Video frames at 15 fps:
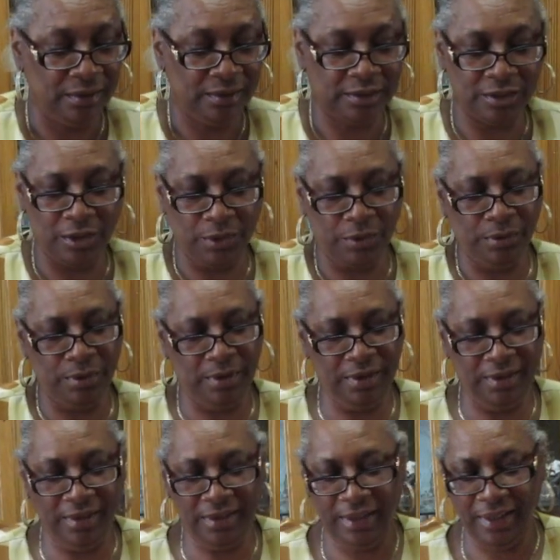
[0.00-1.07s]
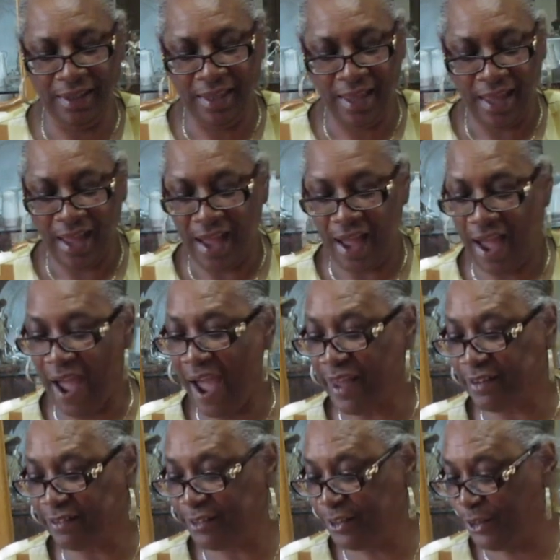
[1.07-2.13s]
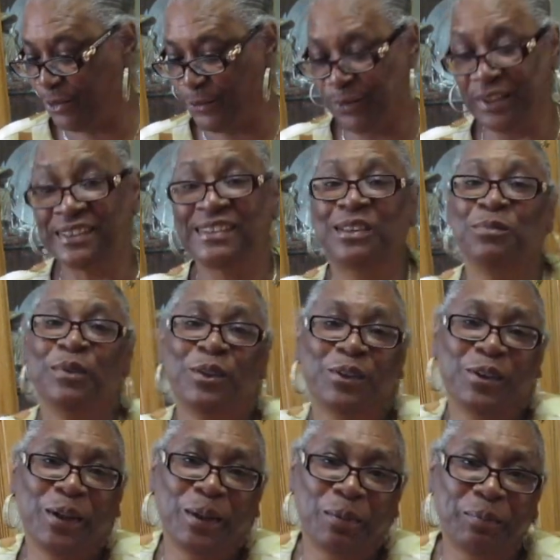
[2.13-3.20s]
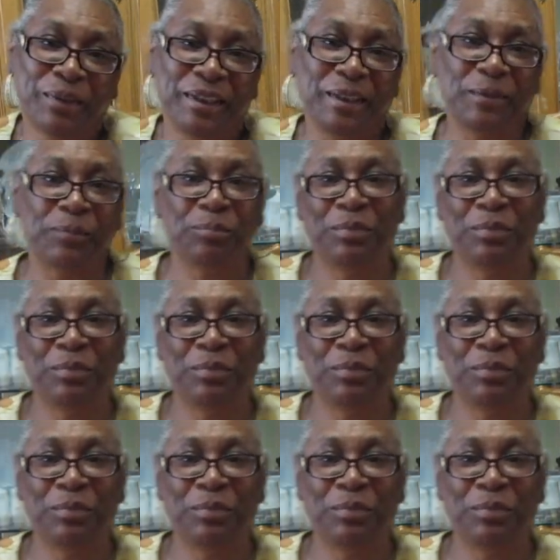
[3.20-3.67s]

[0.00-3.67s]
So I don't know what's the meal gonna be,